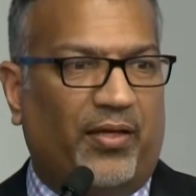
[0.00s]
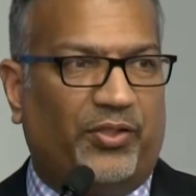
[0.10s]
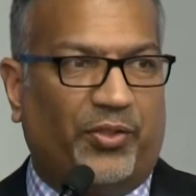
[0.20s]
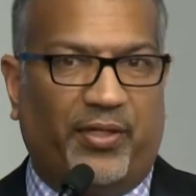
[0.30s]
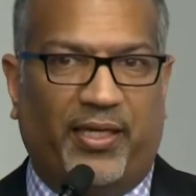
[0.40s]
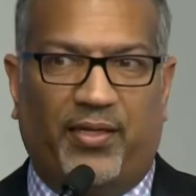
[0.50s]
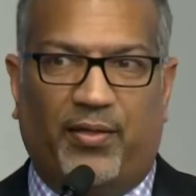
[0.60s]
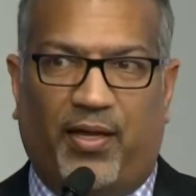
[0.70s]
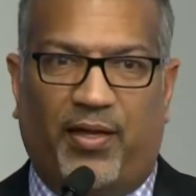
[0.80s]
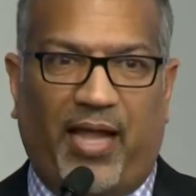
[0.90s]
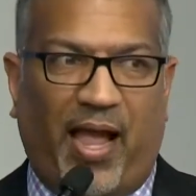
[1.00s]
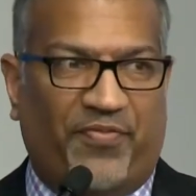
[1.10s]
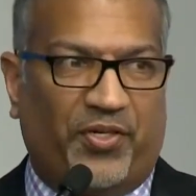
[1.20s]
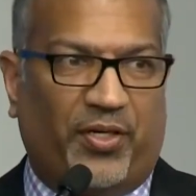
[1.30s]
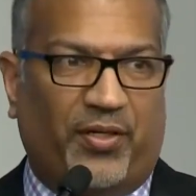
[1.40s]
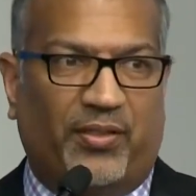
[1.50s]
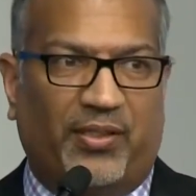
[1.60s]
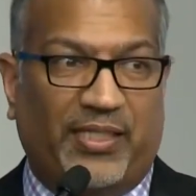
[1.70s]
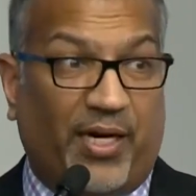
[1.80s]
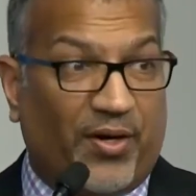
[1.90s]
during and after
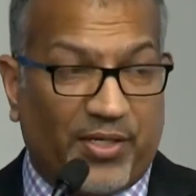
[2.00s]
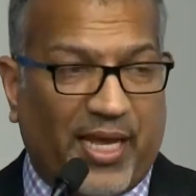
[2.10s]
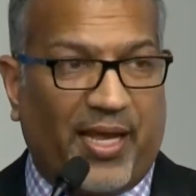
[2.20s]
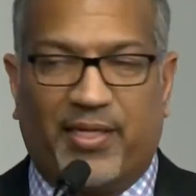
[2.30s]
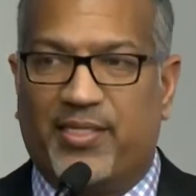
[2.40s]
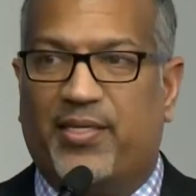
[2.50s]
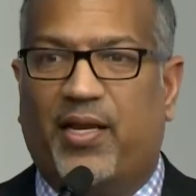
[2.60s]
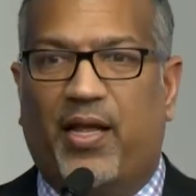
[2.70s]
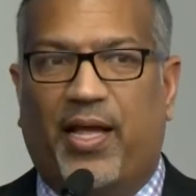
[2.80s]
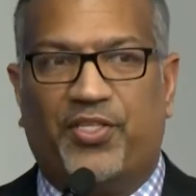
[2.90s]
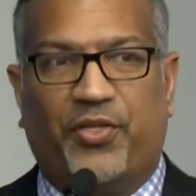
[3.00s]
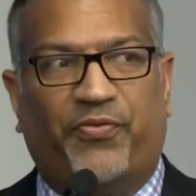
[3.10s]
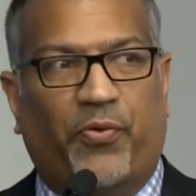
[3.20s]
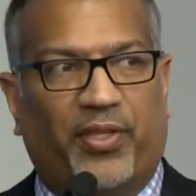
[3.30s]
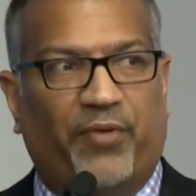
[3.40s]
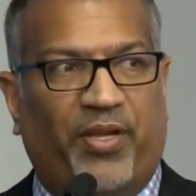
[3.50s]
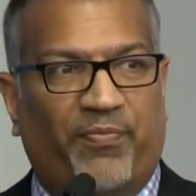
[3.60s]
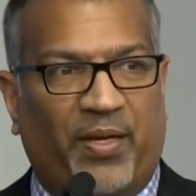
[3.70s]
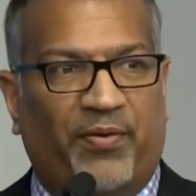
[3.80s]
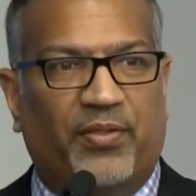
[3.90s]
terror attacks, and so forth. And we've
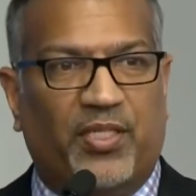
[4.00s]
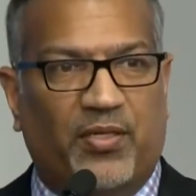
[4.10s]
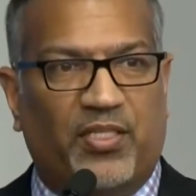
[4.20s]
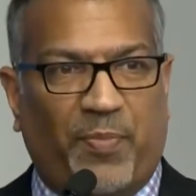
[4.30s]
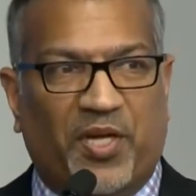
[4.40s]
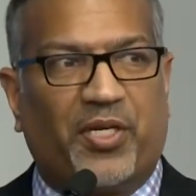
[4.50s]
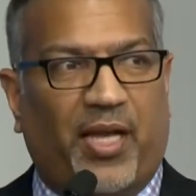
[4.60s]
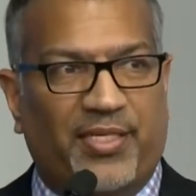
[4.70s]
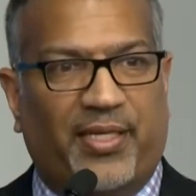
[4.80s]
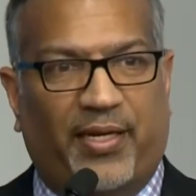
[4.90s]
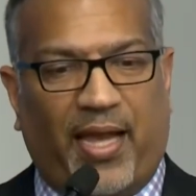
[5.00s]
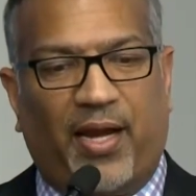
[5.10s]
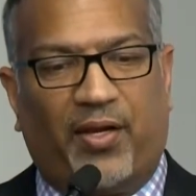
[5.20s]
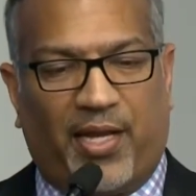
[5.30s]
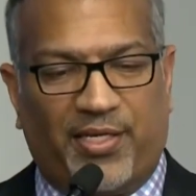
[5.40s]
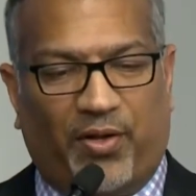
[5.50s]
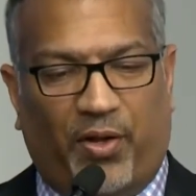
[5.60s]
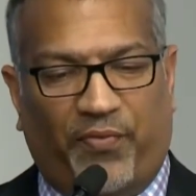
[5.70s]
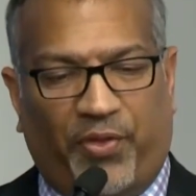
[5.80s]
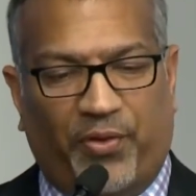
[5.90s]
been specializing in analyzing
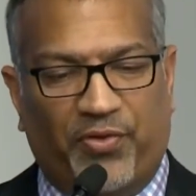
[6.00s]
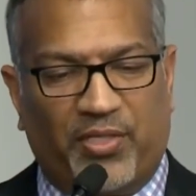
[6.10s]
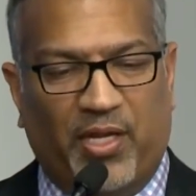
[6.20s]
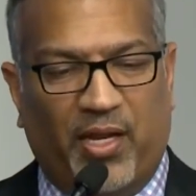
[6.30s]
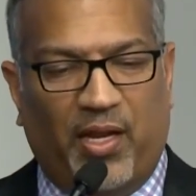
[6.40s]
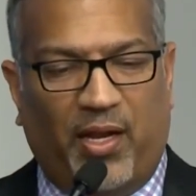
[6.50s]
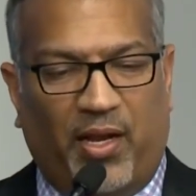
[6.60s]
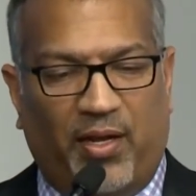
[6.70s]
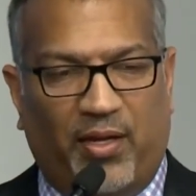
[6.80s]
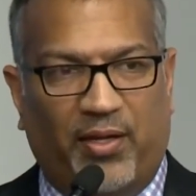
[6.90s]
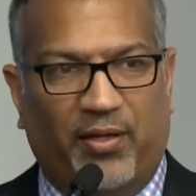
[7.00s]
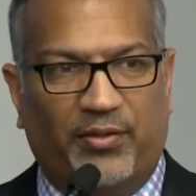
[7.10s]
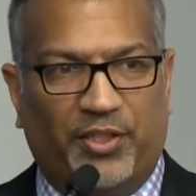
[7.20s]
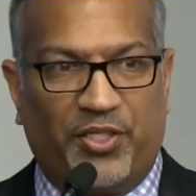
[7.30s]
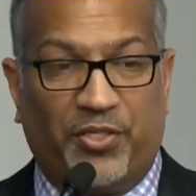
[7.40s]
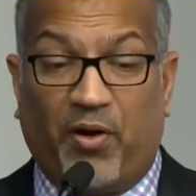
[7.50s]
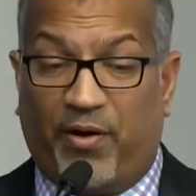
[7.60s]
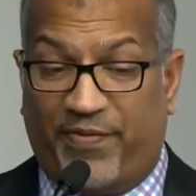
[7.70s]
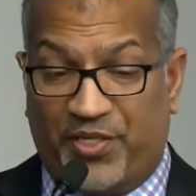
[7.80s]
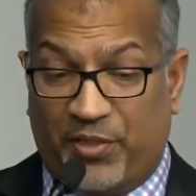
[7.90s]
all of those to suit
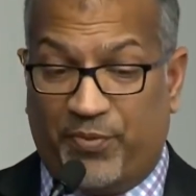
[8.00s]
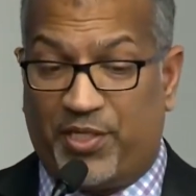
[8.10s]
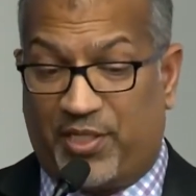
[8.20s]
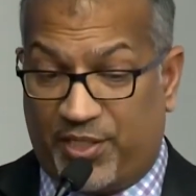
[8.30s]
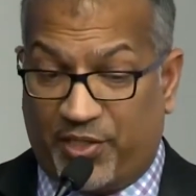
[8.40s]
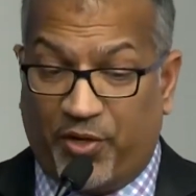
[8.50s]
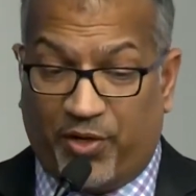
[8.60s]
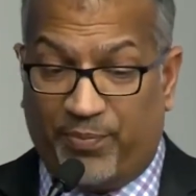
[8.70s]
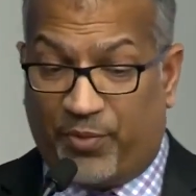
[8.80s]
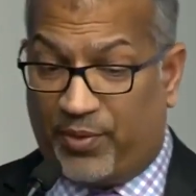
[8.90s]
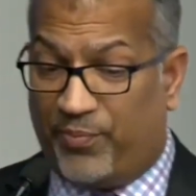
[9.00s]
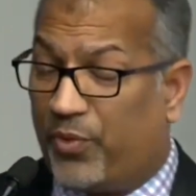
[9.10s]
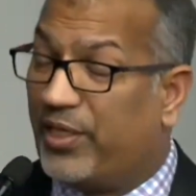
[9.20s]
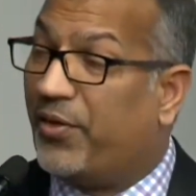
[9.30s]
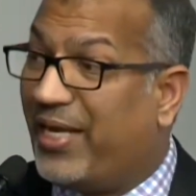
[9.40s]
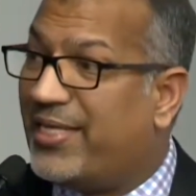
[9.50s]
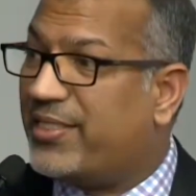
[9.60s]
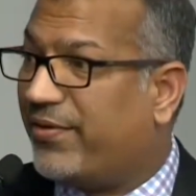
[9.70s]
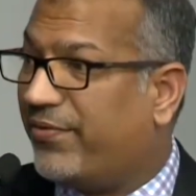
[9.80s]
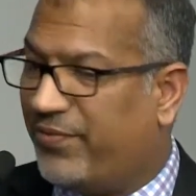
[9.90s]
our vision, which is a secure and
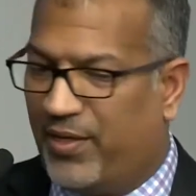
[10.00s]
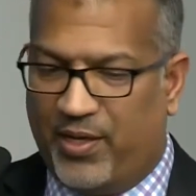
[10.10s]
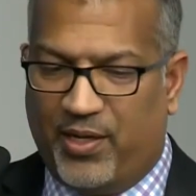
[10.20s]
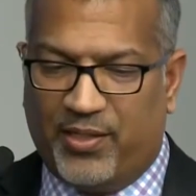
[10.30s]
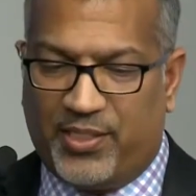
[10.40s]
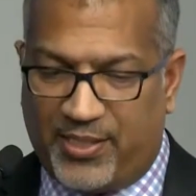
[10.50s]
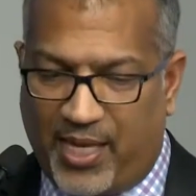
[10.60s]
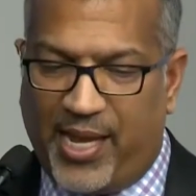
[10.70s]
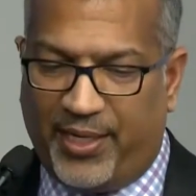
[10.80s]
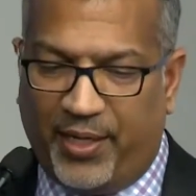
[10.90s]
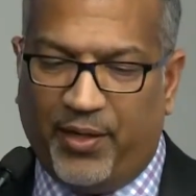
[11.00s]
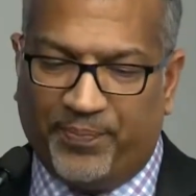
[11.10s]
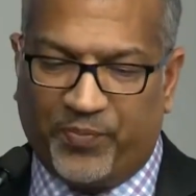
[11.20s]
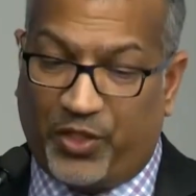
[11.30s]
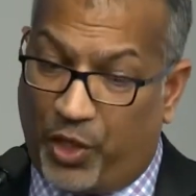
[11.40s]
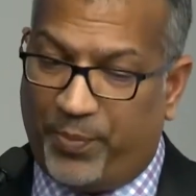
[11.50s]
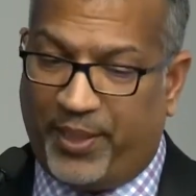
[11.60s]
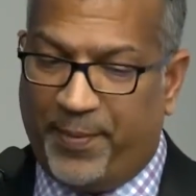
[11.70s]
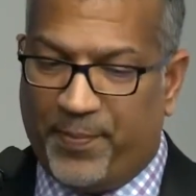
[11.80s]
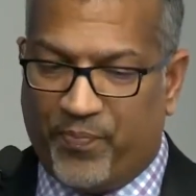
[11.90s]
cohesive society
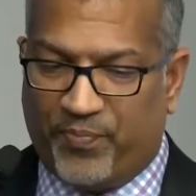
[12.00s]
globally.